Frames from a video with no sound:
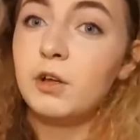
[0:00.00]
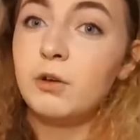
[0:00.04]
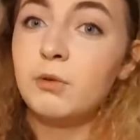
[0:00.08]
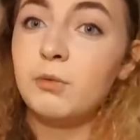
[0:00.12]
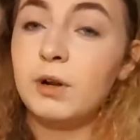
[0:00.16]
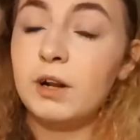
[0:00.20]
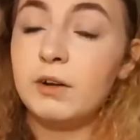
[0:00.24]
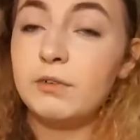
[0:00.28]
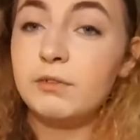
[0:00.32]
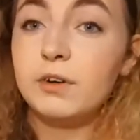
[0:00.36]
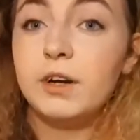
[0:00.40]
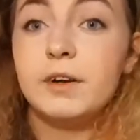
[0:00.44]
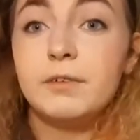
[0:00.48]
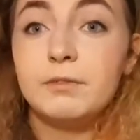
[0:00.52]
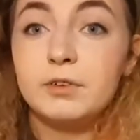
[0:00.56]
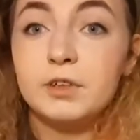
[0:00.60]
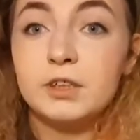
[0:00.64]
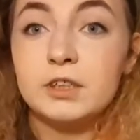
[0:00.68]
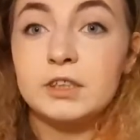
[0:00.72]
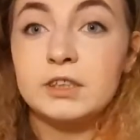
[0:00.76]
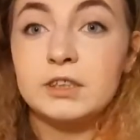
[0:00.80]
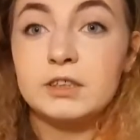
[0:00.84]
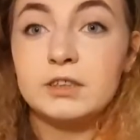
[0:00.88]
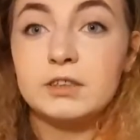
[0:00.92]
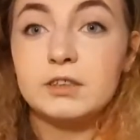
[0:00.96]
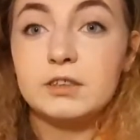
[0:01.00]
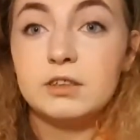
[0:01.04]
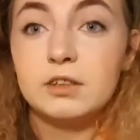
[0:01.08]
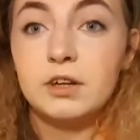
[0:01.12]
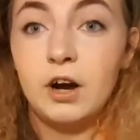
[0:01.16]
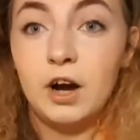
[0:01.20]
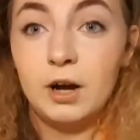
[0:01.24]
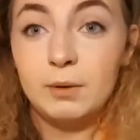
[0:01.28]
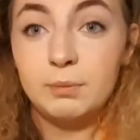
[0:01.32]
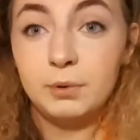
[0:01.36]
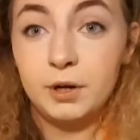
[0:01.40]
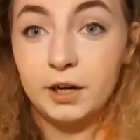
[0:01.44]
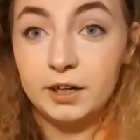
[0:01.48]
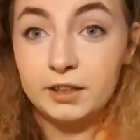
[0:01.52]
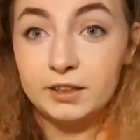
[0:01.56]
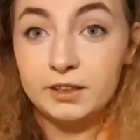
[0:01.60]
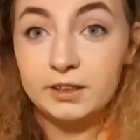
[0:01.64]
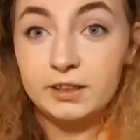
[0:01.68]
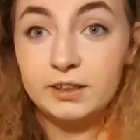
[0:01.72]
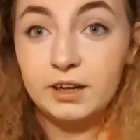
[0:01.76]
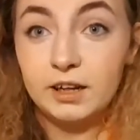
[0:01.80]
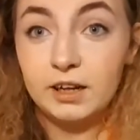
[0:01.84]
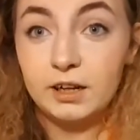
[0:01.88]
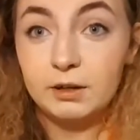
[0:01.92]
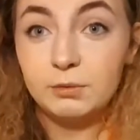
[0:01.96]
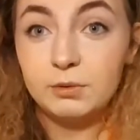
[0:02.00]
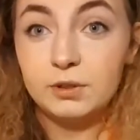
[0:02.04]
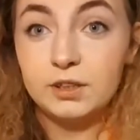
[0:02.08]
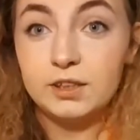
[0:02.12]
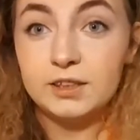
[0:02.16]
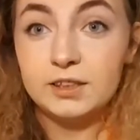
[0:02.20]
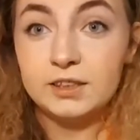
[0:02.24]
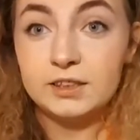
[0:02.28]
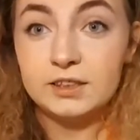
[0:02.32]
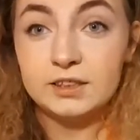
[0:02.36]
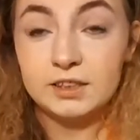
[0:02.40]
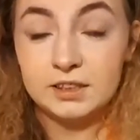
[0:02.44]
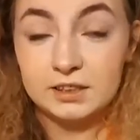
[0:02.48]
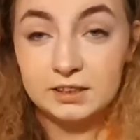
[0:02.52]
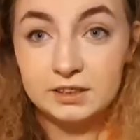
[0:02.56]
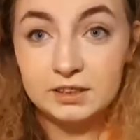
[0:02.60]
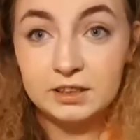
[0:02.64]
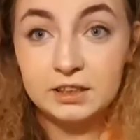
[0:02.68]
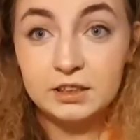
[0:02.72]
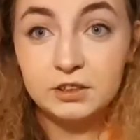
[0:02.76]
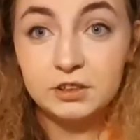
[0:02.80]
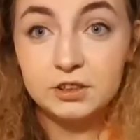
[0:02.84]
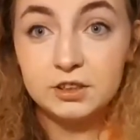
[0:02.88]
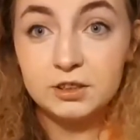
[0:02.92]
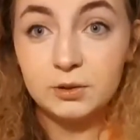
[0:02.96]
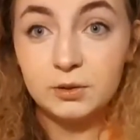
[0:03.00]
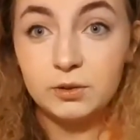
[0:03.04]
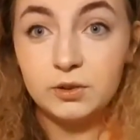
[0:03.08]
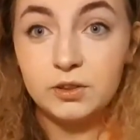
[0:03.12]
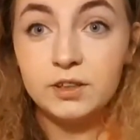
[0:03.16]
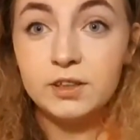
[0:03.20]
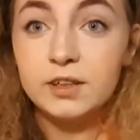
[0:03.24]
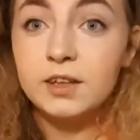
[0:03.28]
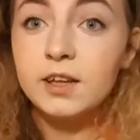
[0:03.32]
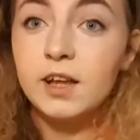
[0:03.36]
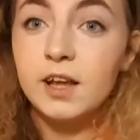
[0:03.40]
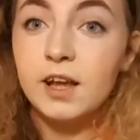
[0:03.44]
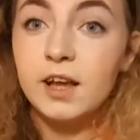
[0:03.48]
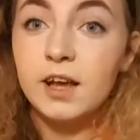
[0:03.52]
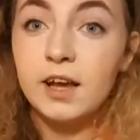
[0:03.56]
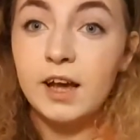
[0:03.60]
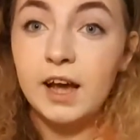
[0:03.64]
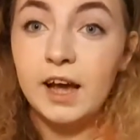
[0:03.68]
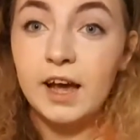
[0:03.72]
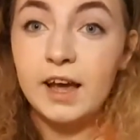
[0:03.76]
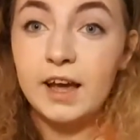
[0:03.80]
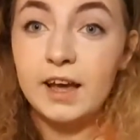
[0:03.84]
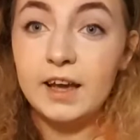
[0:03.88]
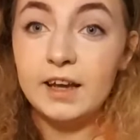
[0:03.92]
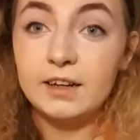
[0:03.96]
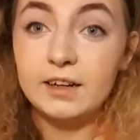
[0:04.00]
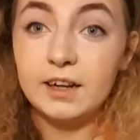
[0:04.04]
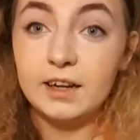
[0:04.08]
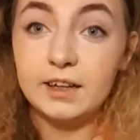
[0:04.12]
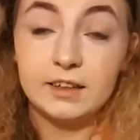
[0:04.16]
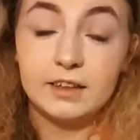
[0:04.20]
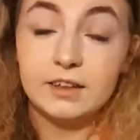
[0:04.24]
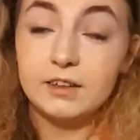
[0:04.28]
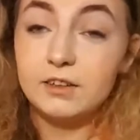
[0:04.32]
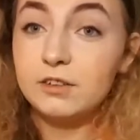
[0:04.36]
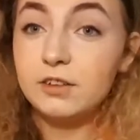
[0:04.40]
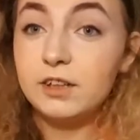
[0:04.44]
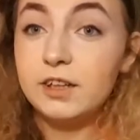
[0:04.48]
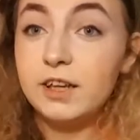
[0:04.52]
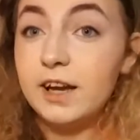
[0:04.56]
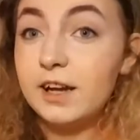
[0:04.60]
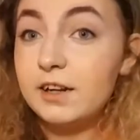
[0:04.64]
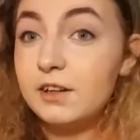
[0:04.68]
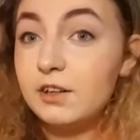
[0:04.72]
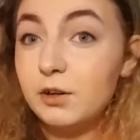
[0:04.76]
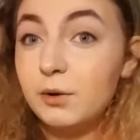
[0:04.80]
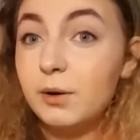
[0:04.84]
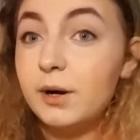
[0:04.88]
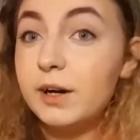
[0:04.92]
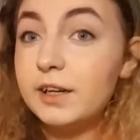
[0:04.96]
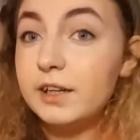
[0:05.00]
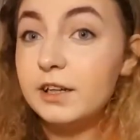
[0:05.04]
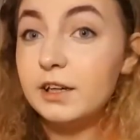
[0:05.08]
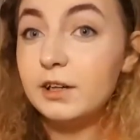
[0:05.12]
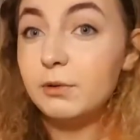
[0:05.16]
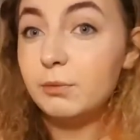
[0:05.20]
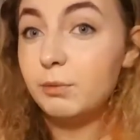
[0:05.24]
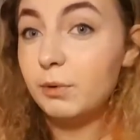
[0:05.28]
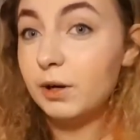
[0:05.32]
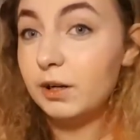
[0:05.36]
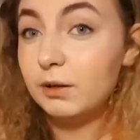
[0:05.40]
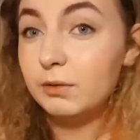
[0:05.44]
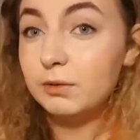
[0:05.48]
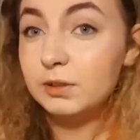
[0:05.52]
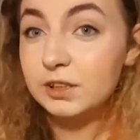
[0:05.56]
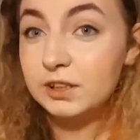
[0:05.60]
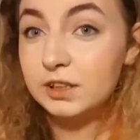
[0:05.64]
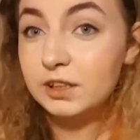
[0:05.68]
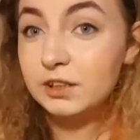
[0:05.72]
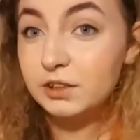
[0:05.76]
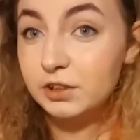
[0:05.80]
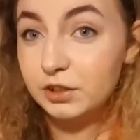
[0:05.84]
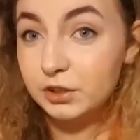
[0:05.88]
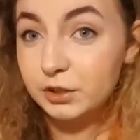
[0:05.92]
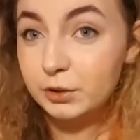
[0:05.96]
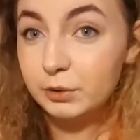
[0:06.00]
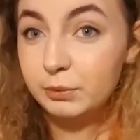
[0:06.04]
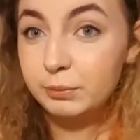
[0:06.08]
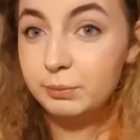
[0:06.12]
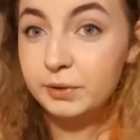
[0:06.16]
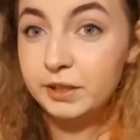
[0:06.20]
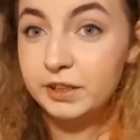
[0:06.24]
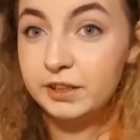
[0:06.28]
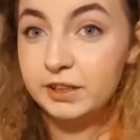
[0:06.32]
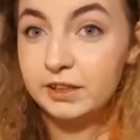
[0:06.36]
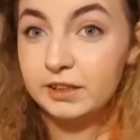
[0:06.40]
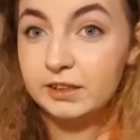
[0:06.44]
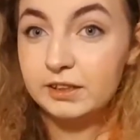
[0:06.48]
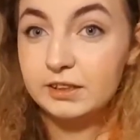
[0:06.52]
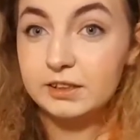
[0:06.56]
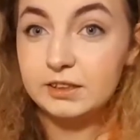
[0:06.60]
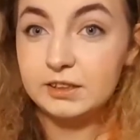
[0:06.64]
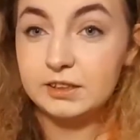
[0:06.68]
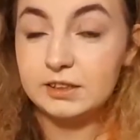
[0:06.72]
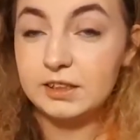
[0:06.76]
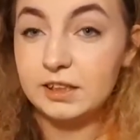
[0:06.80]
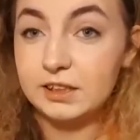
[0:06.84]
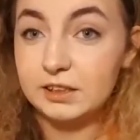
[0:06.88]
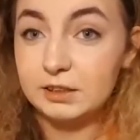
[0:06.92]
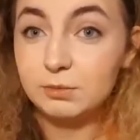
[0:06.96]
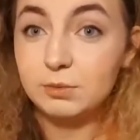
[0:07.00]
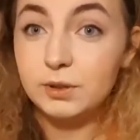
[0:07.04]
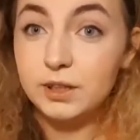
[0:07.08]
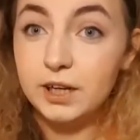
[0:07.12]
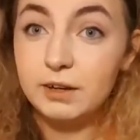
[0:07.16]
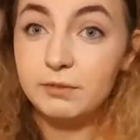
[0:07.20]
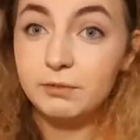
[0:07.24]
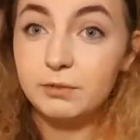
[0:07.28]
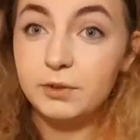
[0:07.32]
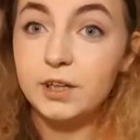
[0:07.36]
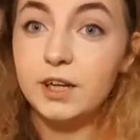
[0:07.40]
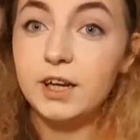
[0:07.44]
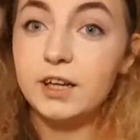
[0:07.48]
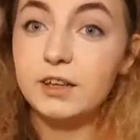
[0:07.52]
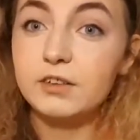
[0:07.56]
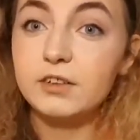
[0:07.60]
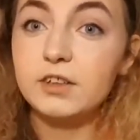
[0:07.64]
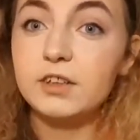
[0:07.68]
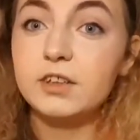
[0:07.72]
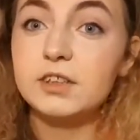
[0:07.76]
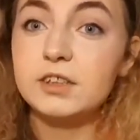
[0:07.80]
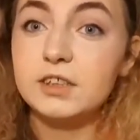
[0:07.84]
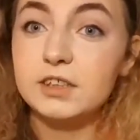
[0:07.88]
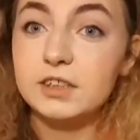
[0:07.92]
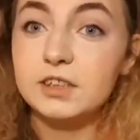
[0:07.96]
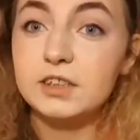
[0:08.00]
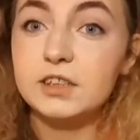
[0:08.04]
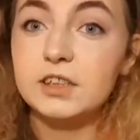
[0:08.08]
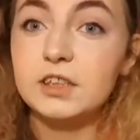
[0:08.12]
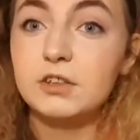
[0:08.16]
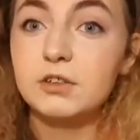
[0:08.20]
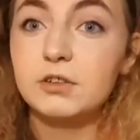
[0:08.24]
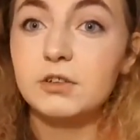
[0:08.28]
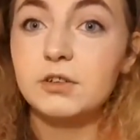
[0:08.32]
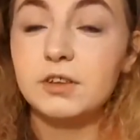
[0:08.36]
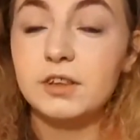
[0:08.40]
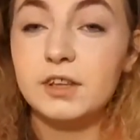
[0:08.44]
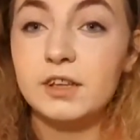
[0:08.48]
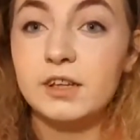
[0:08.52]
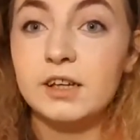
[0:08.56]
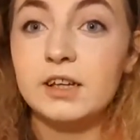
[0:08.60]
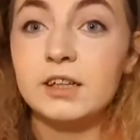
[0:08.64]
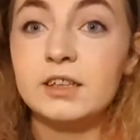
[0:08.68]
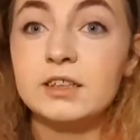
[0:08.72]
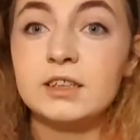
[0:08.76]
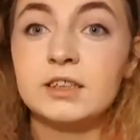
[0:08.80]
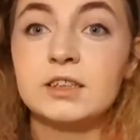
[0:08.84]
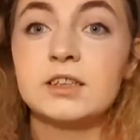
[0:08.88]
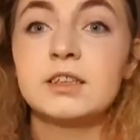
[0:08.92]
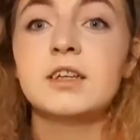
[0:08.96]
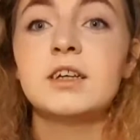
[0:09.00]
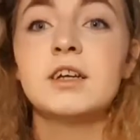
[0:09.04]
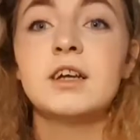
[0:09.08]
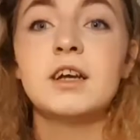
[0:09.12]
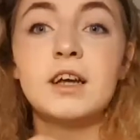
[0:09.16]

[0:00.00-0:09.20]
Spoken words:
Whenever I first got pregnant, I was 16 years old, and I literally had no idea what I was going to do because that's what every other 16-year-old thinks.